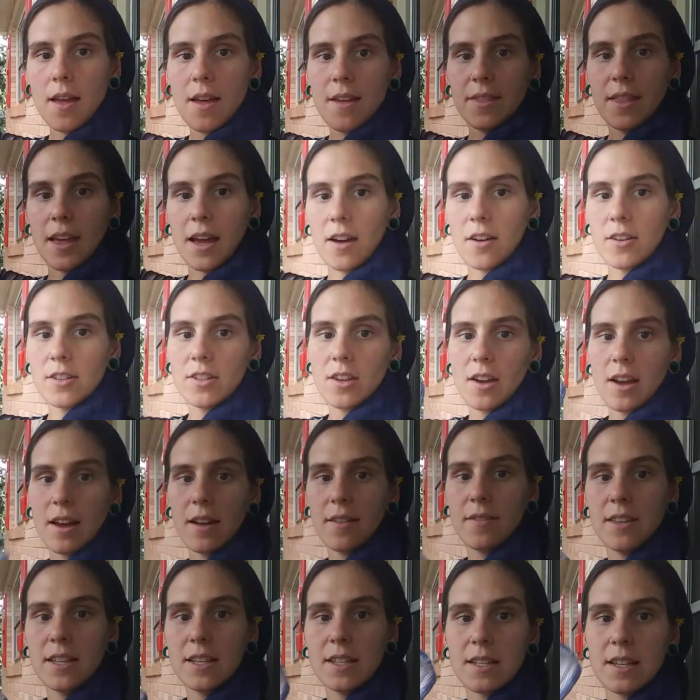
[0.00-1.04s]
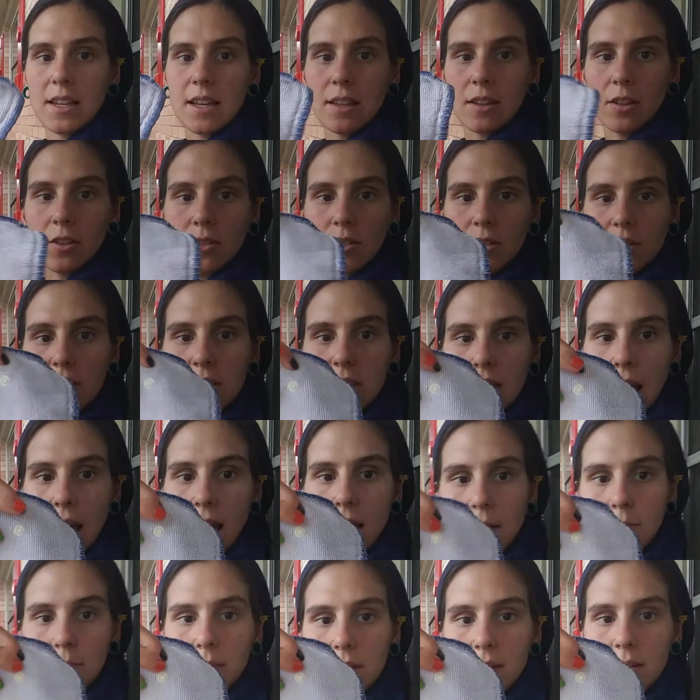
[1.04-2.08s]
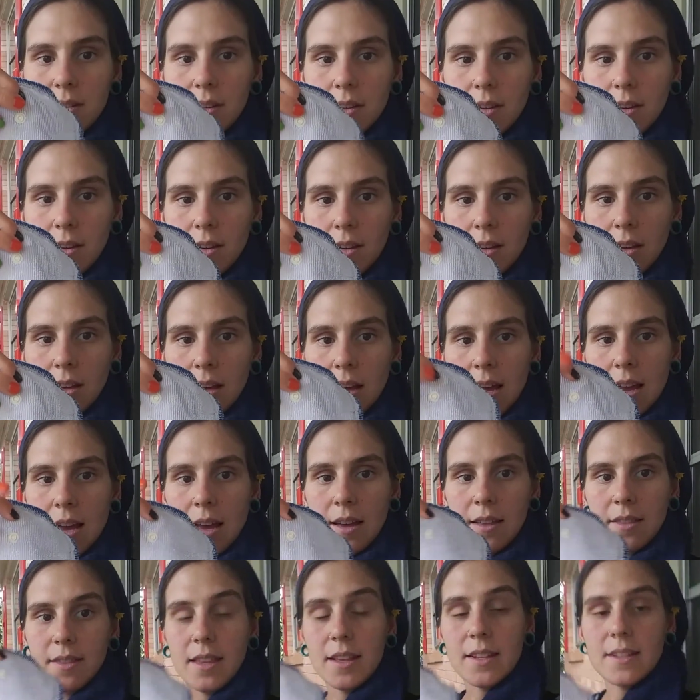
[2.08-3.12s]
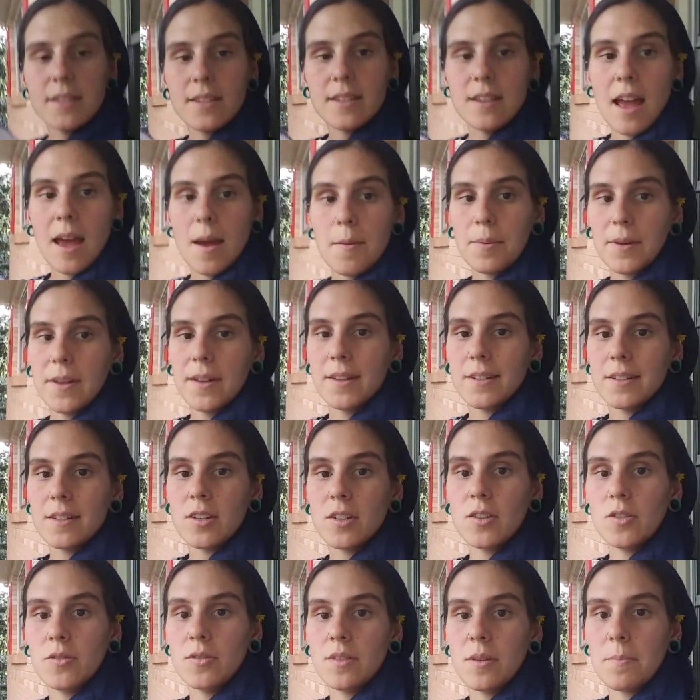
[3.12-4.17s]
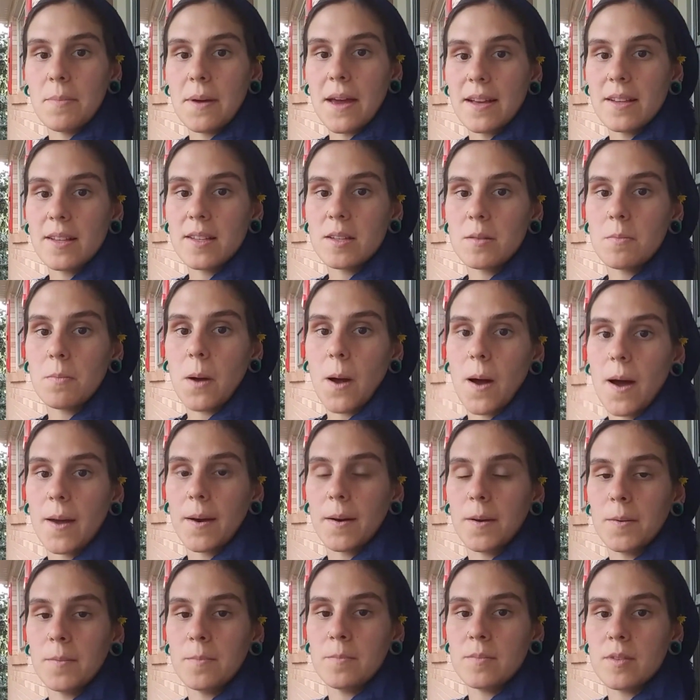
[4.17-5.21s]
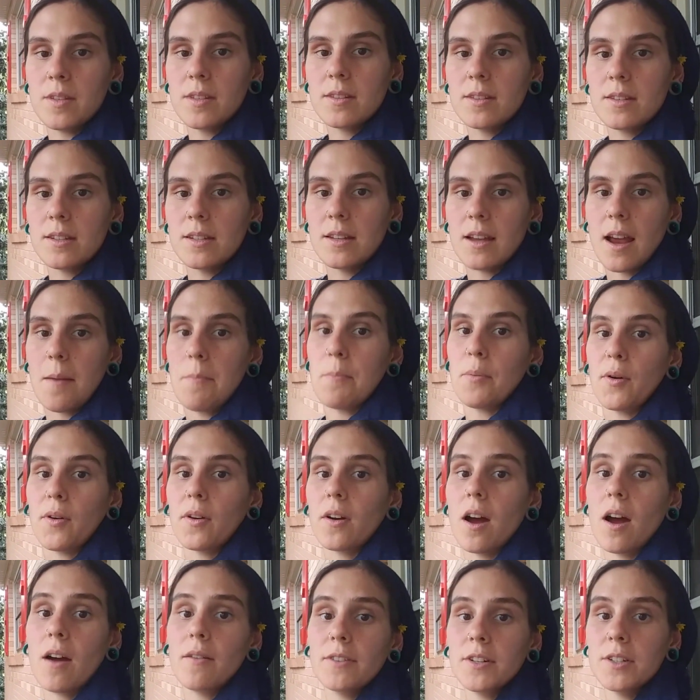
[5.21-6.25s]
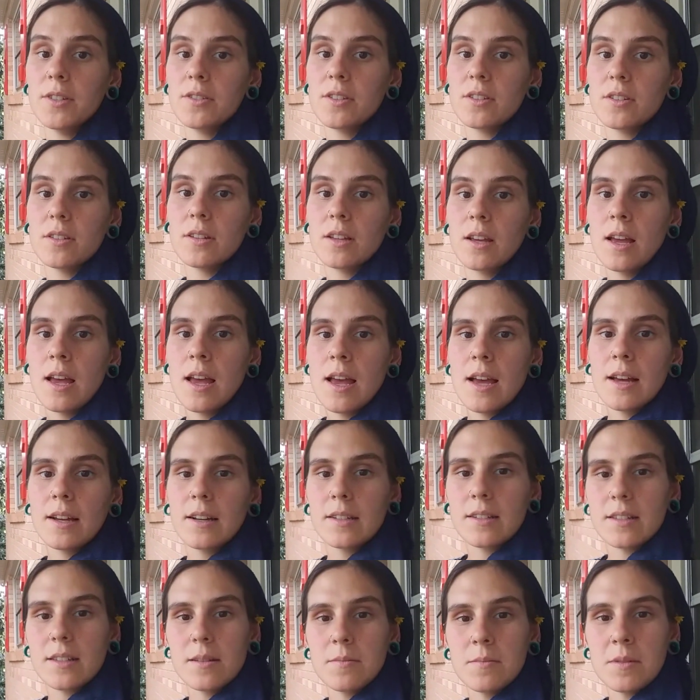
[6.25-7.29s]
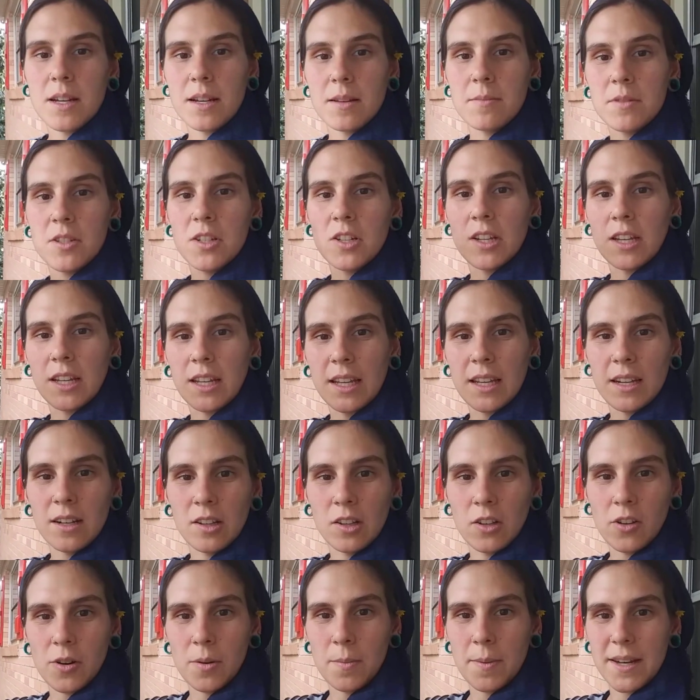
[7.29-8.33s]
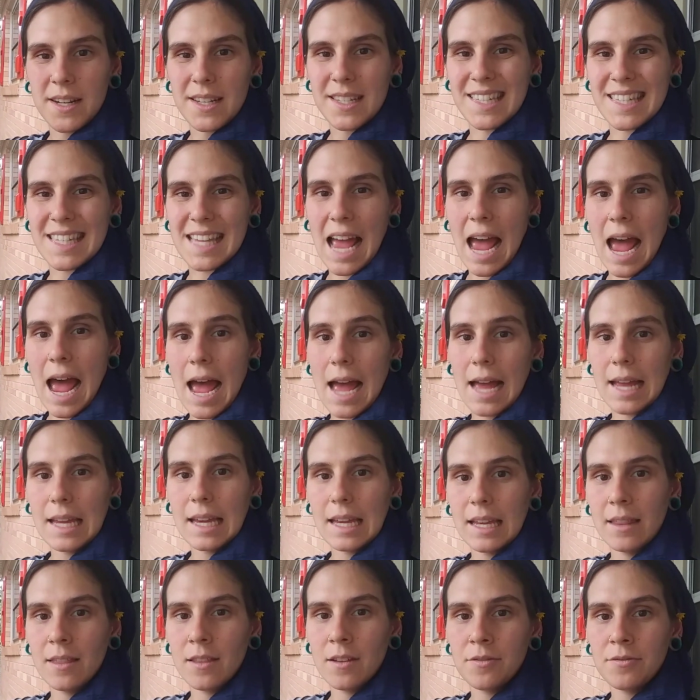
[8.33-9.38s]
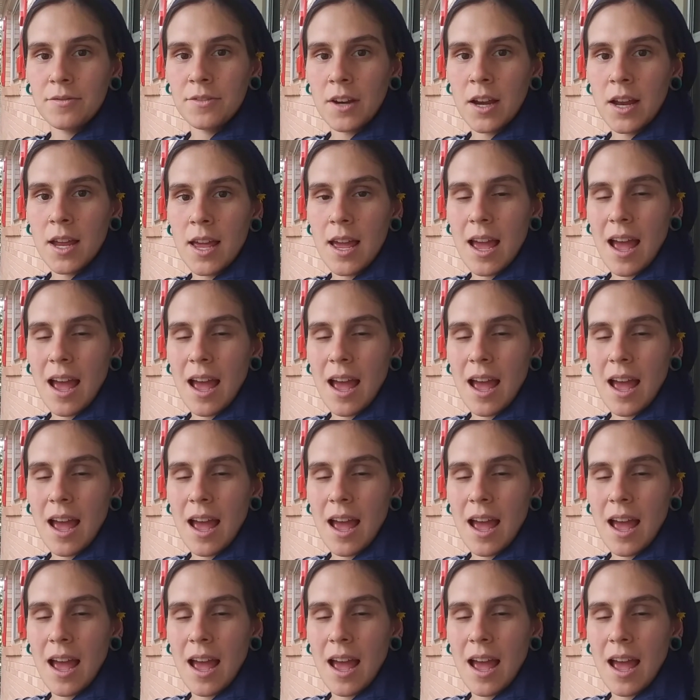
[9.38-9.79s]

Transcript: They also have these neat little snaps that snap into the best bottoms diaper covers, because sometimes you can get a little bit of sag in the front.